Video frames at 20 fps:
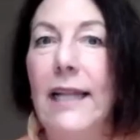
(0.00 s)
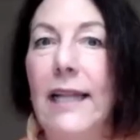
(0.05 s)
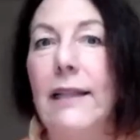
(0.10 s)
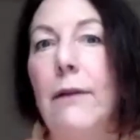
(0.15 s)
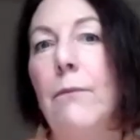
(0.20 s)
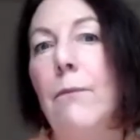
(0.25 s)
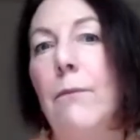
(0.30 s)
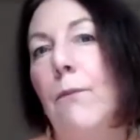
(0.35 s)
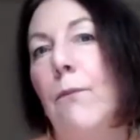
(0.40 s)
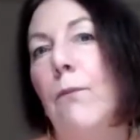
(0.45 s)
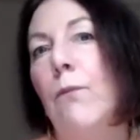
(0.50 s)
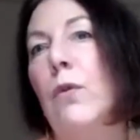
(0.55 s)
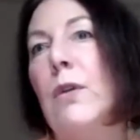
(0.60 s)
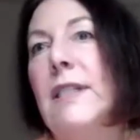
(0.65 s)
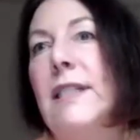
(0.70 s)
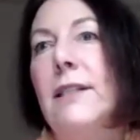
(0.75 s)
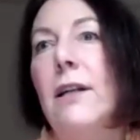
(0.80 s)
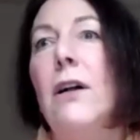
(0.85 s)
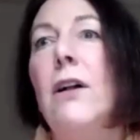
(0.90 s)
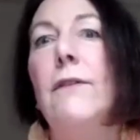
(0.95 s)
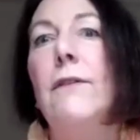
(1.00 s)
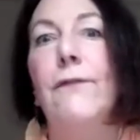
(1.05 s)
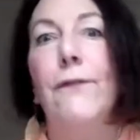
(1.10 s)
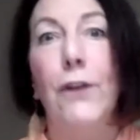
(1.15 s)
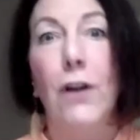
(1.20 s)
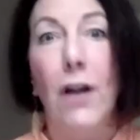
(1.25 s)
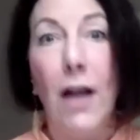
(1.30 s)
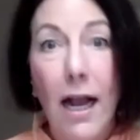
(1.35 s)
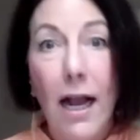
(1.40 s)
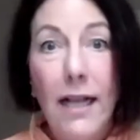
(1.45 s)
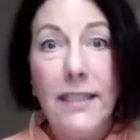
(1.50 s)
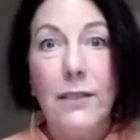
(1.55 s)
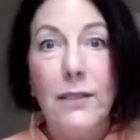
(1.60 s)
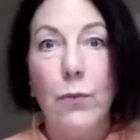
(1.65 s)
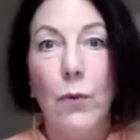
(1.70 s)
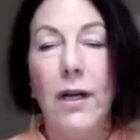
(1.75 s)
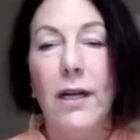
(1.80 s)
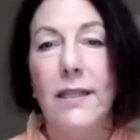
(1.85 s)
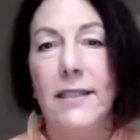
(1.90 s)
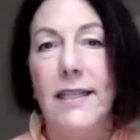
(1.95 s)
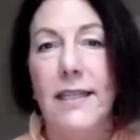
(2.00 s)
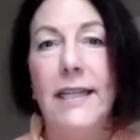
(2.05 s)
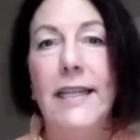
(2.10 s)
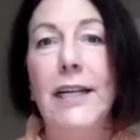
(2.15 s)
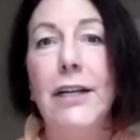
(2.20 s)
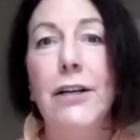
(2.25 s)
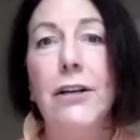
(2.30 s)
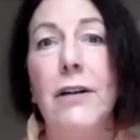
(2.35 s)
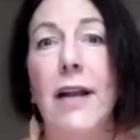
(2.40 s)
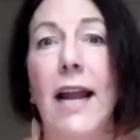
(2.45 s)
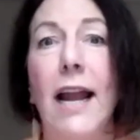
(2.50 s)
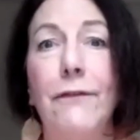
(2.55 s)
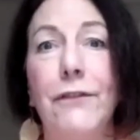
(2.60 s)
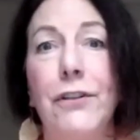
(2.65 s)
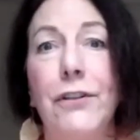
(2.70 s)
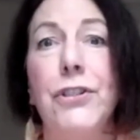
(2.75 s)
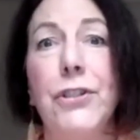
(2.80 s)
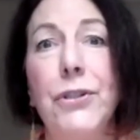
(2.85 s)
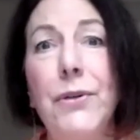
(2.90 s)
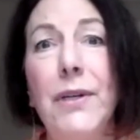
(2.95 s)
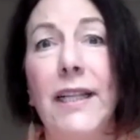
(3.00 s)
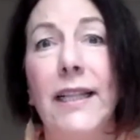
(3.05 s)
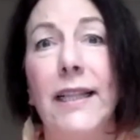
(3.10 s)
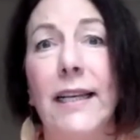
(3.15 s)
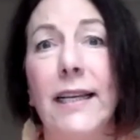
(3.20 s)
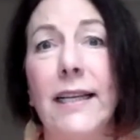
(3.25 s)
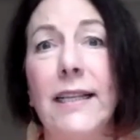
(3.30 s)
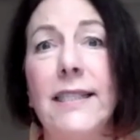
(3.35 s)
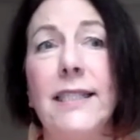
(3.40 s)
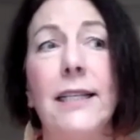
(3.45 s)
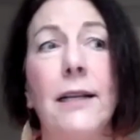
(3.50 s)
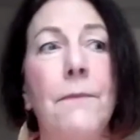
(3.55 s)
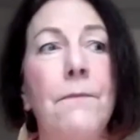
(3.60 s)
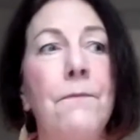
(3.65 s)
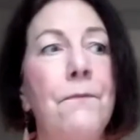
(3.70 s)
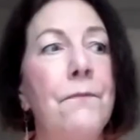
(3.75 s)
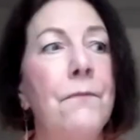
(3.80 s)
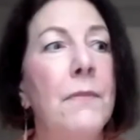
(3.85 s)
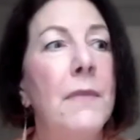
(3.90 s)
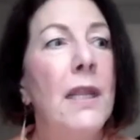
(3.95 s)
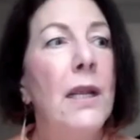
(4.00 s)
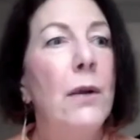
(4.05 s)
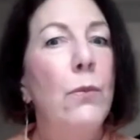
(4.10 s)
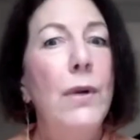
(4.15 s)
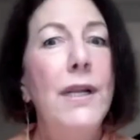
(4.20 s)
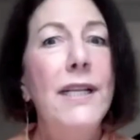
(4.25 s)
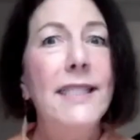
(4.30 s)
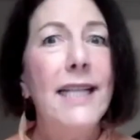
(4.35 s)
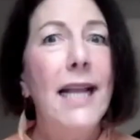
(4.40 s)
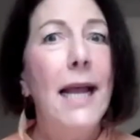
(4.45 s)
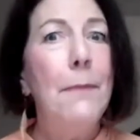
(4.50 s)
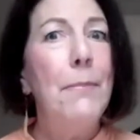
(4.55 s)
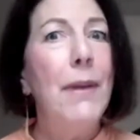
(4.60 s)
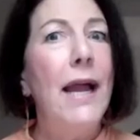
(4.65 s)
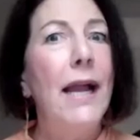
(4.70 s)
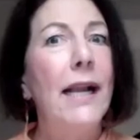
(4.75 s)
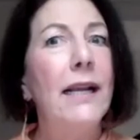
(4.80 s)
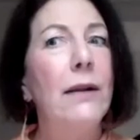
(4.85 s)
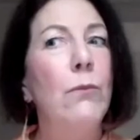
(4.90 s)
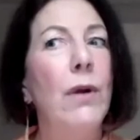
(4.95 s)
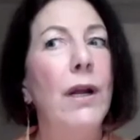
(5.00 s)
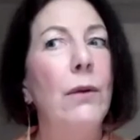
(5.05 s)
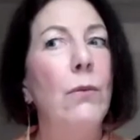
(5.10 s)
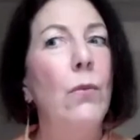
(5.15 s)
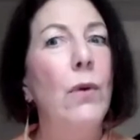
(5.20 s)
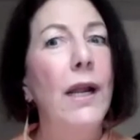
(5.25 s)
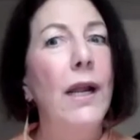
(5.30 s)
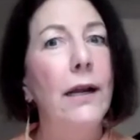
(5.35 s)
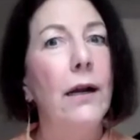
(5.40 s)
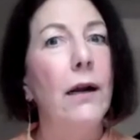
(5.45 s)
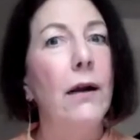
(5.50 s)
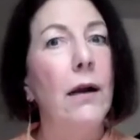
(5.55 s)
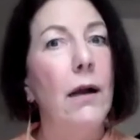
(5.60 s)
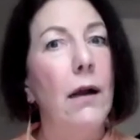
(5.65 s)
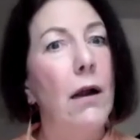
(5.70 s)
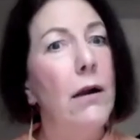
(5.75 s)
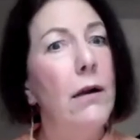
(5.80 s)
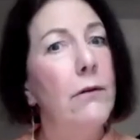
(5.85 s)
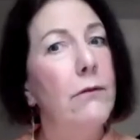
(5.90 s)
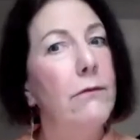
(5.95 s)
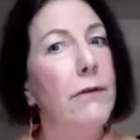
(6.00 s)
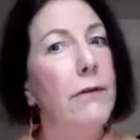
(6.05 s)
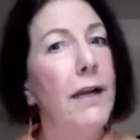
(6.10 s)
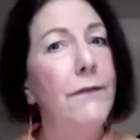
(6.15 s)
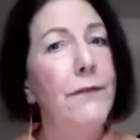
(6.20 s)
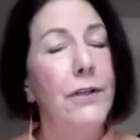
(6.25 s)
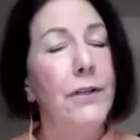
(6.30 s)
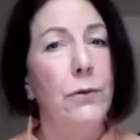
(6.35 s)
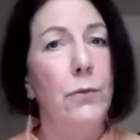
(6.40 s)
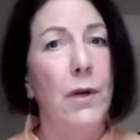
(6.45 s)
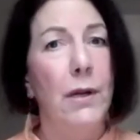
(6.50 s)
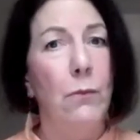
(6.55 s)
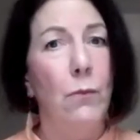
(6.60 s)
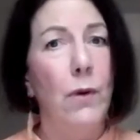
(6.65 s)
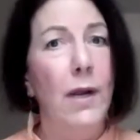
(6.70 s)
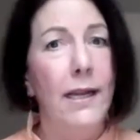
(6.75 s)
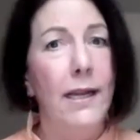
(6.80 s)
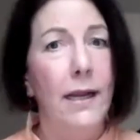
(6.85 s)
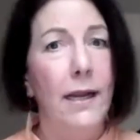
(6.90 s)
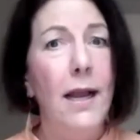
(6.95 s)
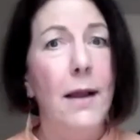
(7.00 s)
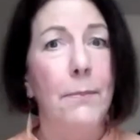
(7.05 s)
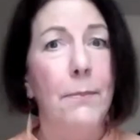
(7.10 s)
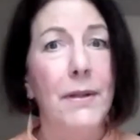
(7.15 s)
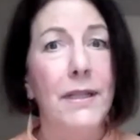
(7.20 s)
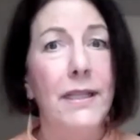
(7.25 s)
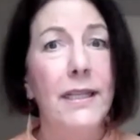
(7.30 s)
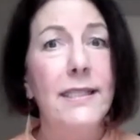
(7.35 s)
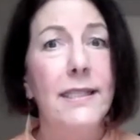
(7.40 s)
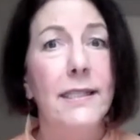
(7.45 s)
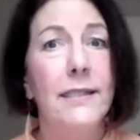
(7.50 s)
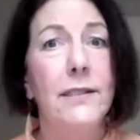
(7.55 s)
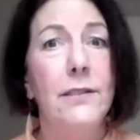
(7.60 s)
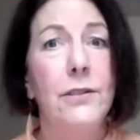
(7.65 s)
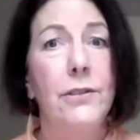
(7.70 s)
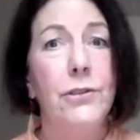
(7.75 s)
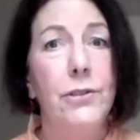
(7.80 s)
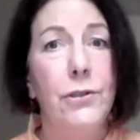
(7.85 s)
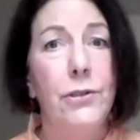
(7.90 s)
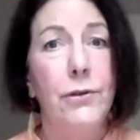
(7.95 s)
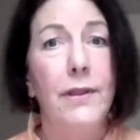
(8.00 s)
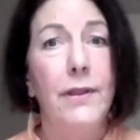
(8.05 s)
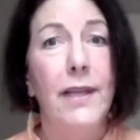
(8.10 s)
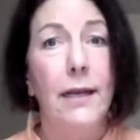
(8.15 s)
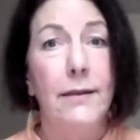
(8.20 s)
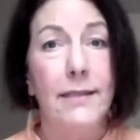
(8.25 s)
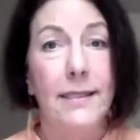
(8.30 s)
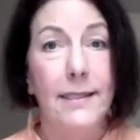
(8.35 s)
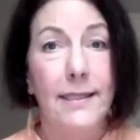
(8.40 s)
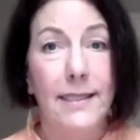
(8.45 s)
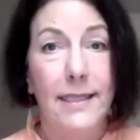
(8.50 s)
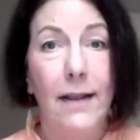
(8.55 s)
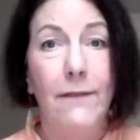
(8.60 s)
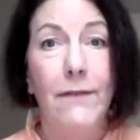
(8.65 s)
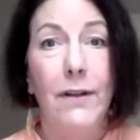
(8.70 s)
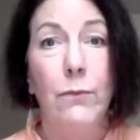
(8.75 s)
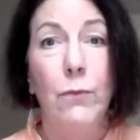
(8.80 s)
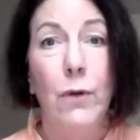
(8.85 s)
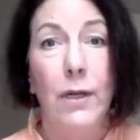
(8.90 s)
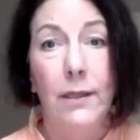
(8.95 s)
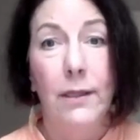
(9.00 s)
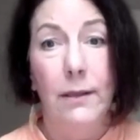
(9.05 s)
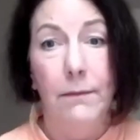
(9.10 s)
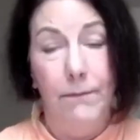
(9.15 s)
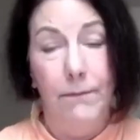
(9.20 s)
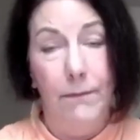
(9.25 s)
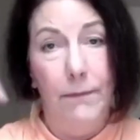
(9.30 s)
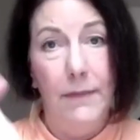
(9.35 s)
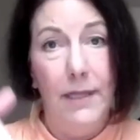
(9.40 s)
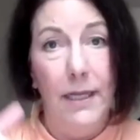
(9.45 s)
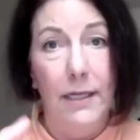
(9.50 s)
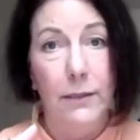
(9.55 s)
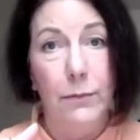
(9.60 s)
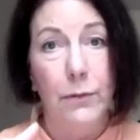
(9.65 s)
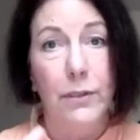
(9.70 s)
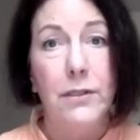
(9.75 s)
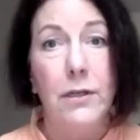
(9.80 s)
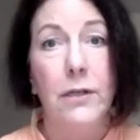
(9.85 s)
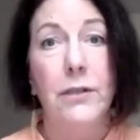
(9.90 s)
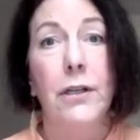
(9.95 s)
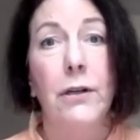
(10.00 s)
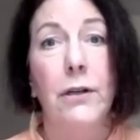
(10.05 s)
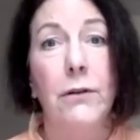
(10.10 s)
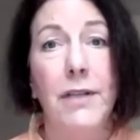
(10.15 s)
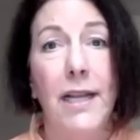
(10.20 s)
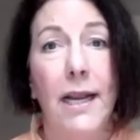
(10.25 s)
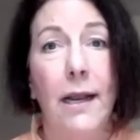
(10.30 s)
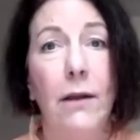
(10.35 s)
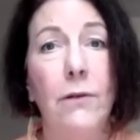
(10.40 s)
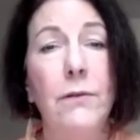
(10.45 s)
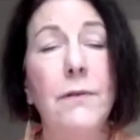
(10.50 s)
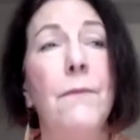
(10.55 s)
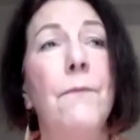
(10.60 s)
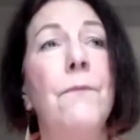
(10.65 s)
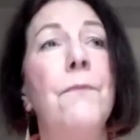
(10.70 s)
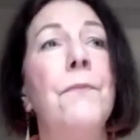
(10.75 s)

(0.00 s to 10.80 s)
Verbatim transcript: And the result for us was a year after doing this, we sat back and went way up. Our revenue went way up. And this is 2007 when things were starting to go down.